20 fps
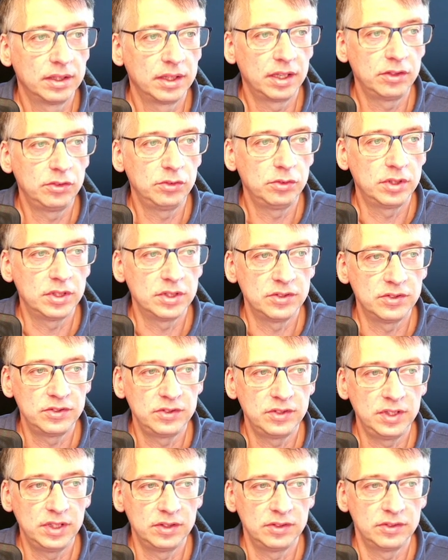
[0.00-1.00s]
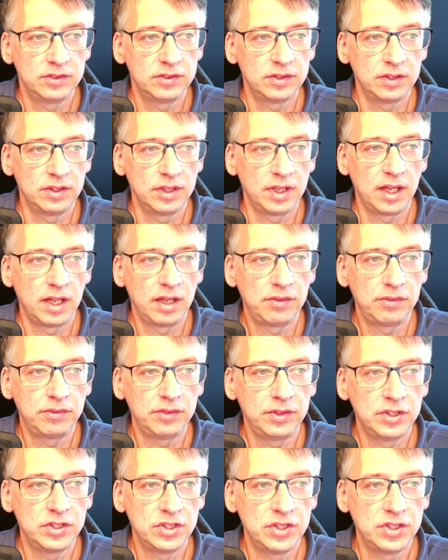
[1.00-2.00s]
As you can see, it's an
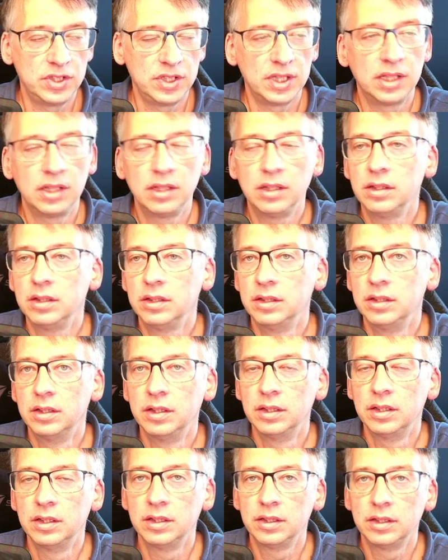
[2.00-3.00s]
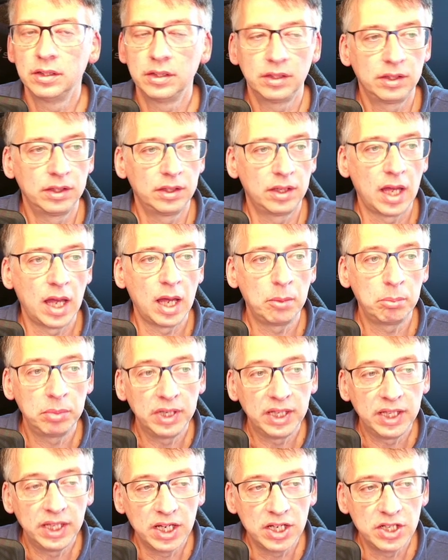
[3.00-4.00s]
FXGL
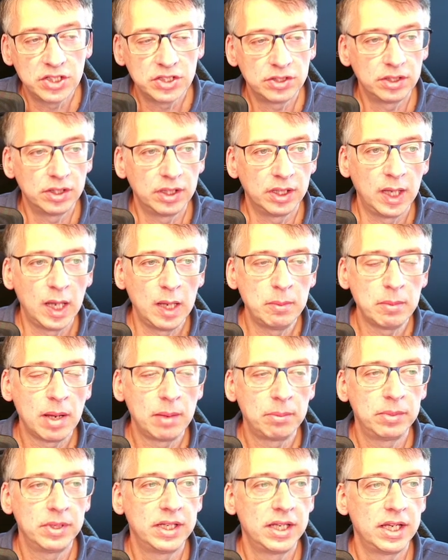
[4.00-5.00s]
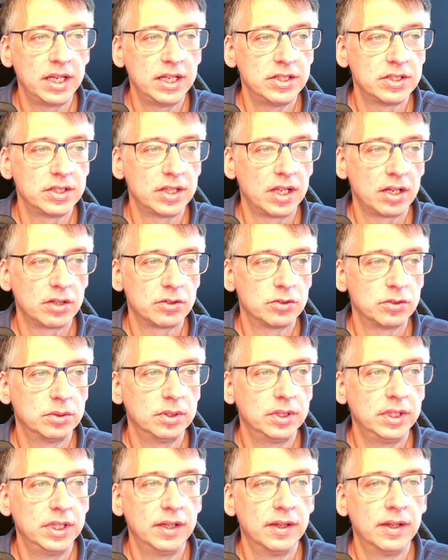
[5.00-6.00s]
application, a game application
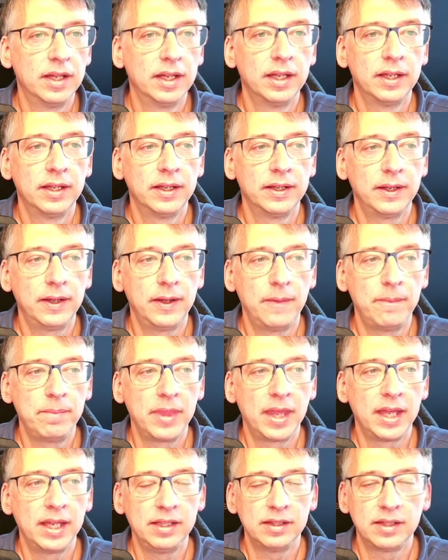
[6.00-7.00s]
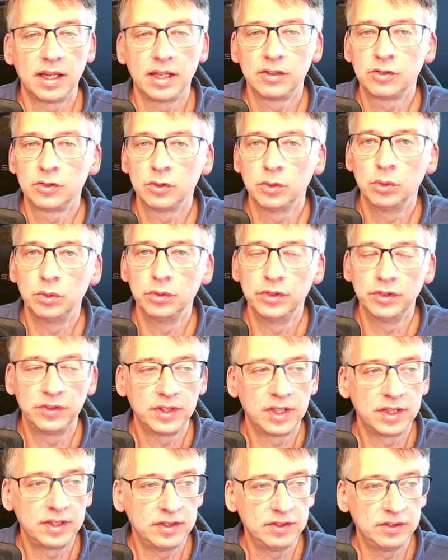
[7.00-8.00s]
actually, and it has all the
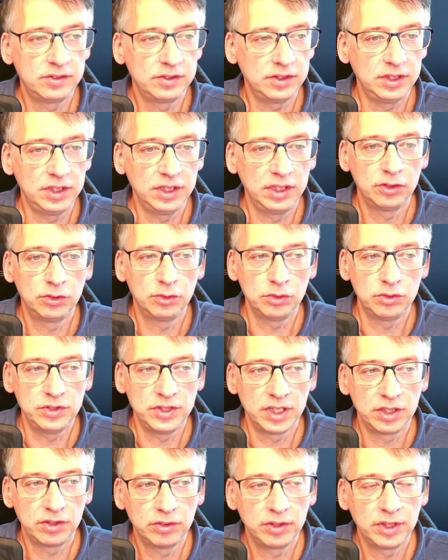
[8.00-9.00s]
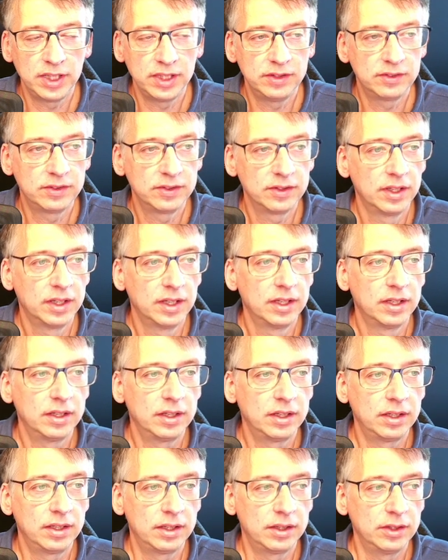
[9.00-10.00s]
settings in here to generate
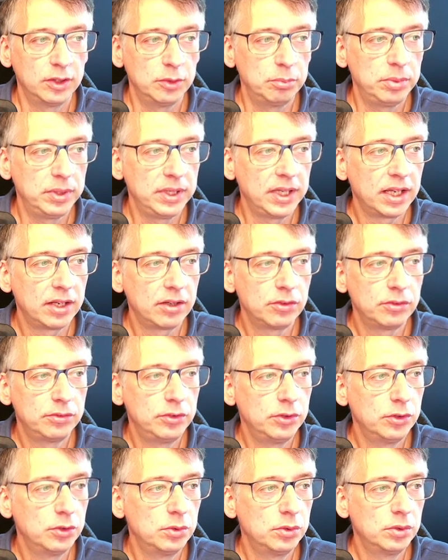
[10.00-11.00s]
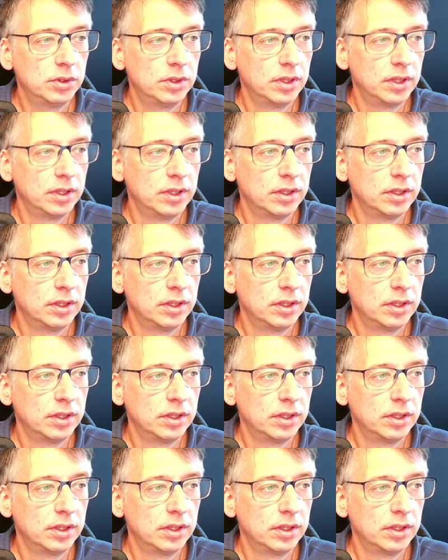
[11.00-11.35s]
the piano view